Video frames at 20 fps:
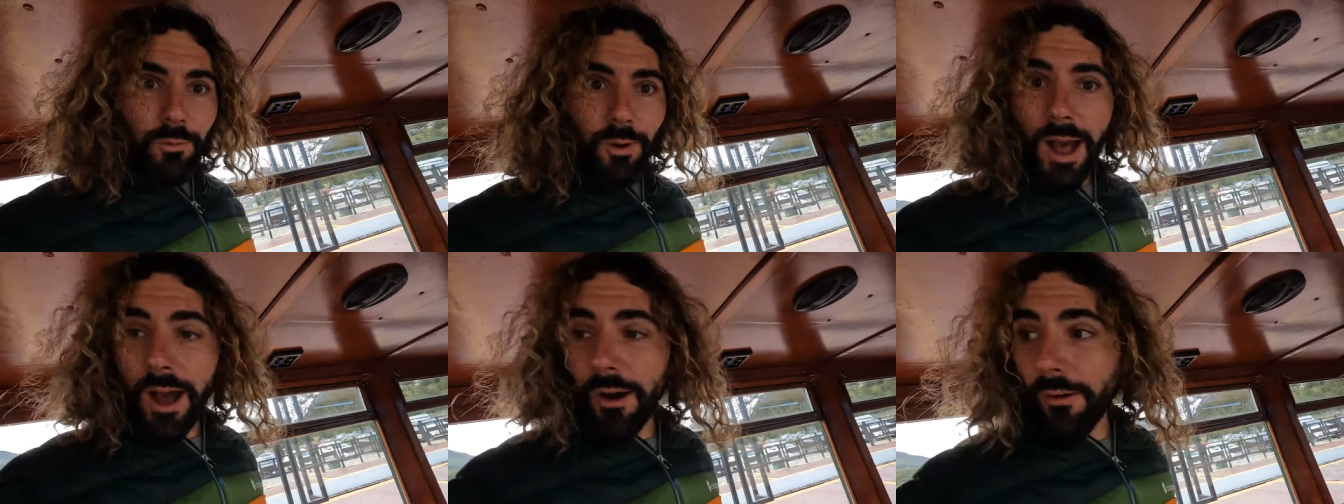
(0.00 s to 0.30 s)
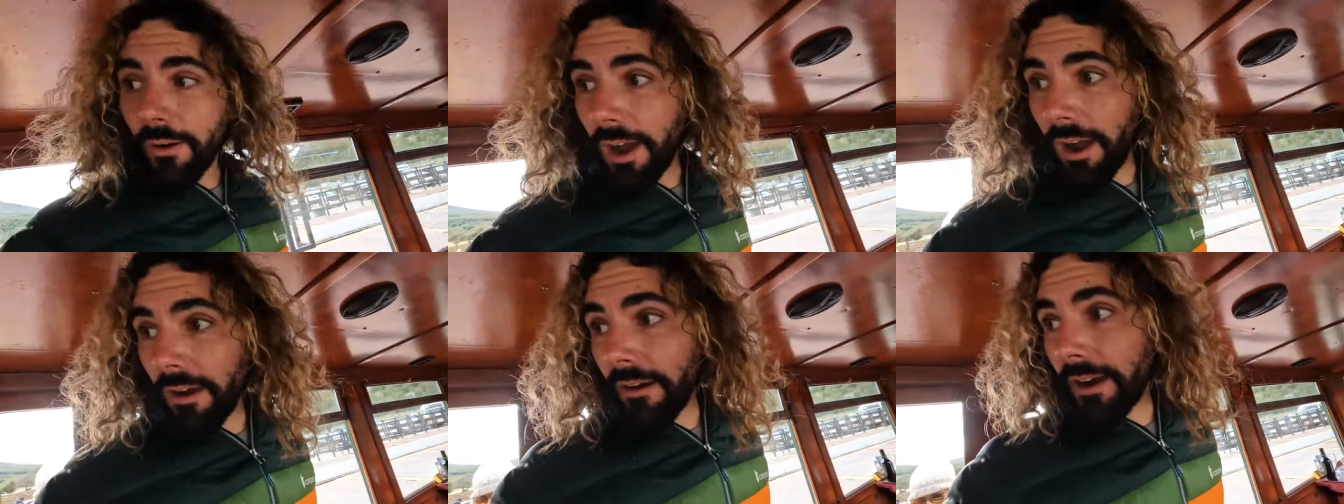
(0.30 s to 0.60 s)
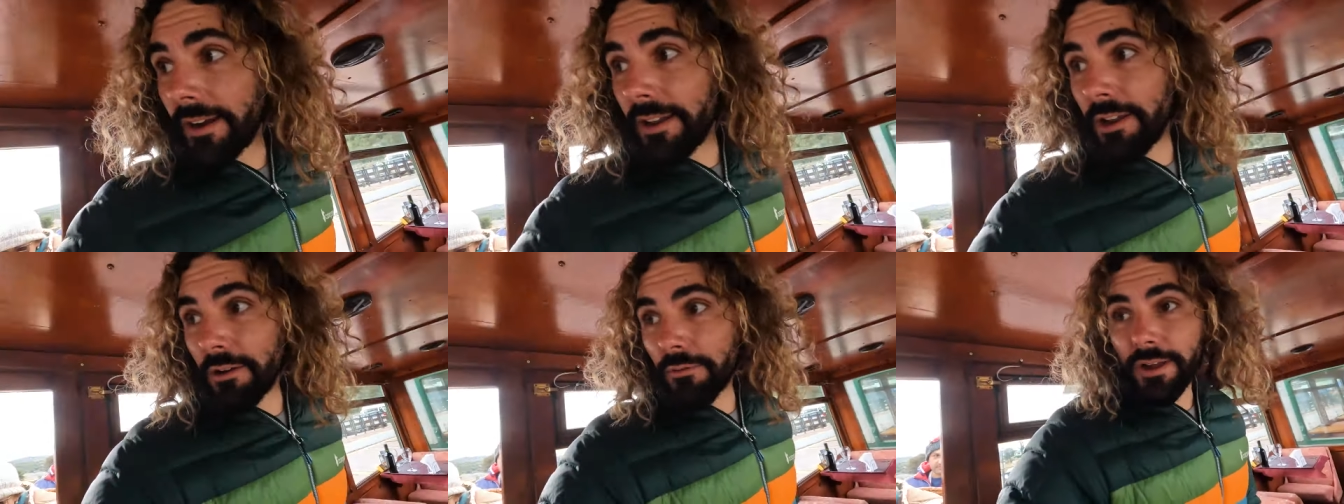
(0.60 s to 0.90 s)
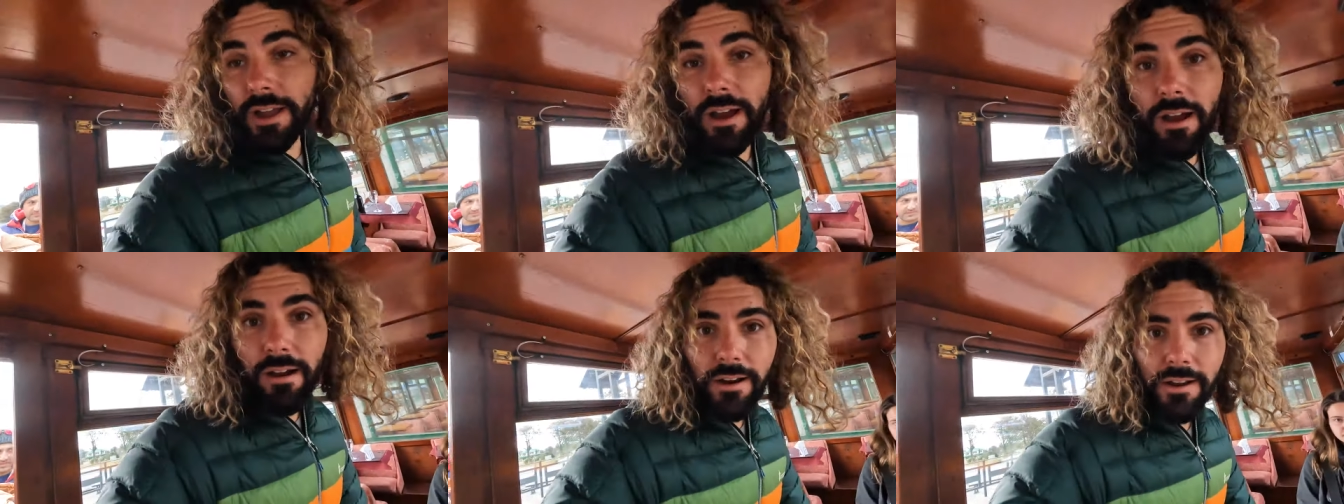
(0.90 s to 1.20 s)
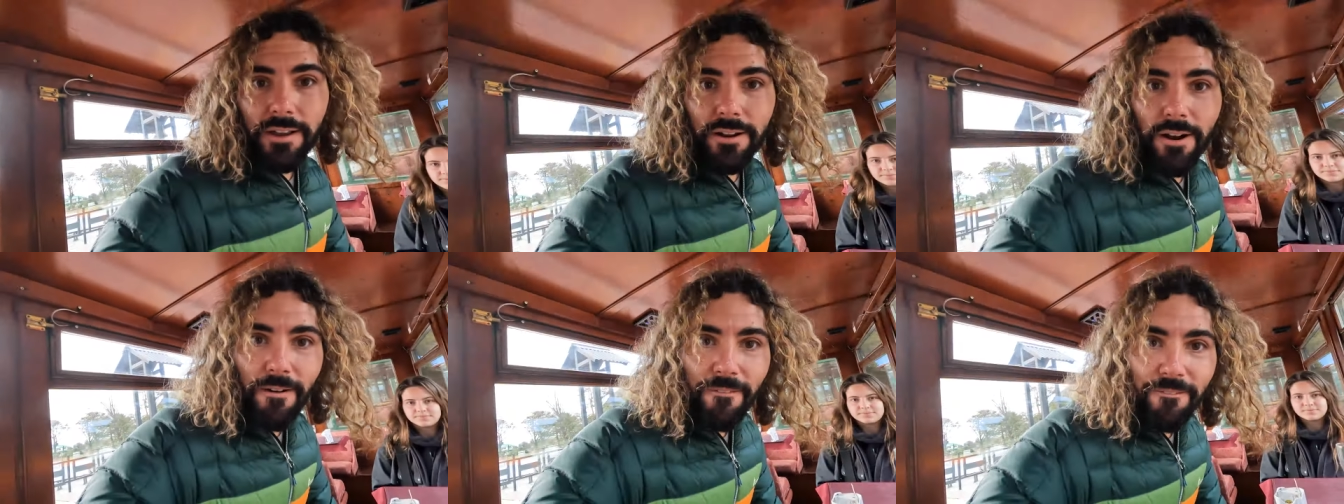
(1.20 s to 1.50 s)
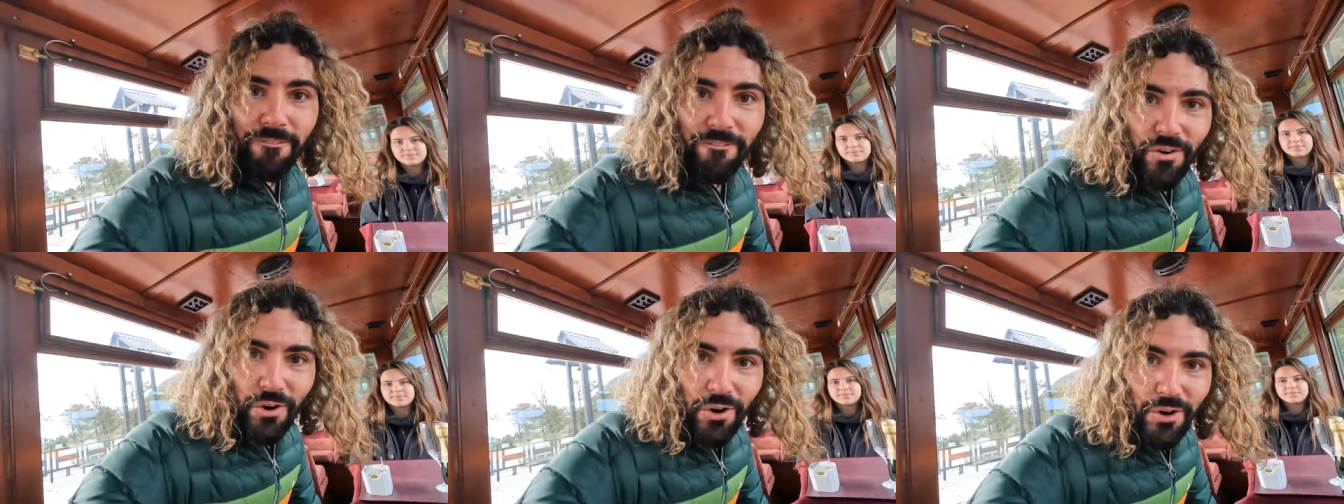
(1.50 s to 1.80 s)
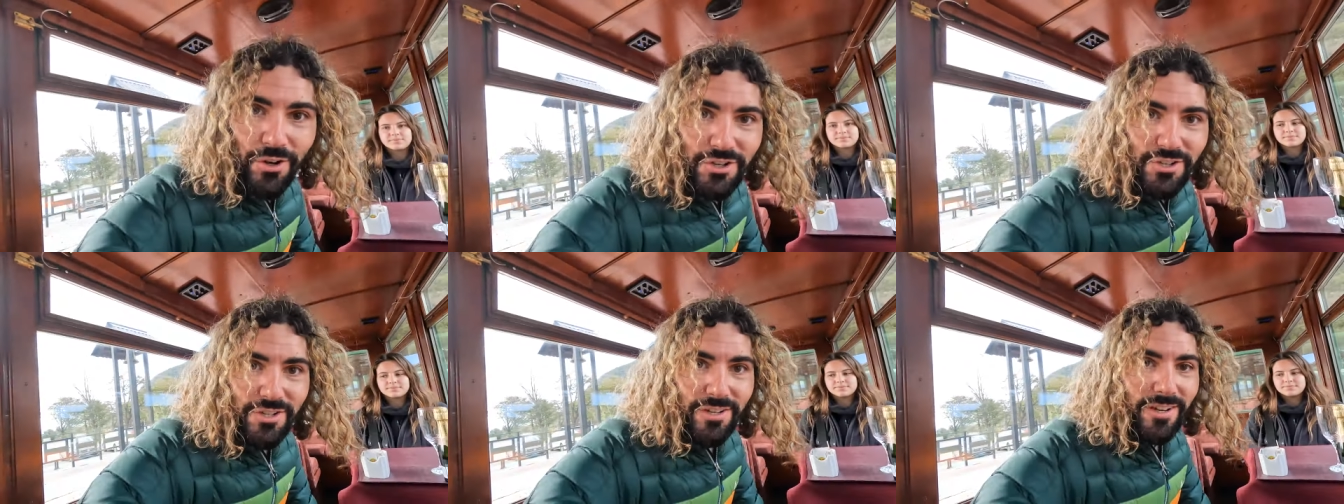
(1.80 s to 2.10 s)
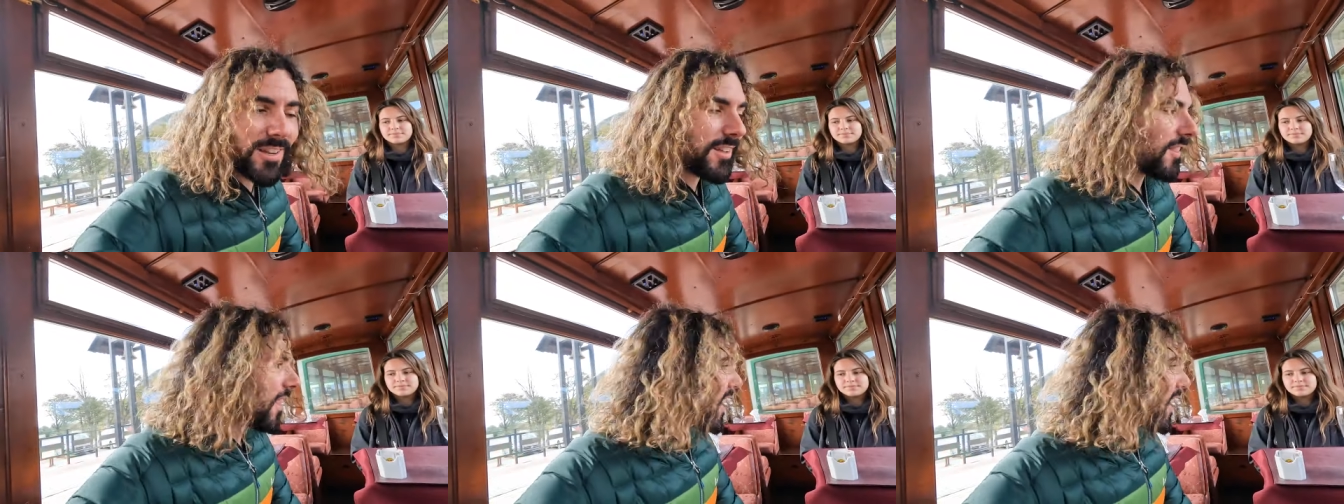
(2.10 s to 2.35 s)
wow. All right, here we are in our first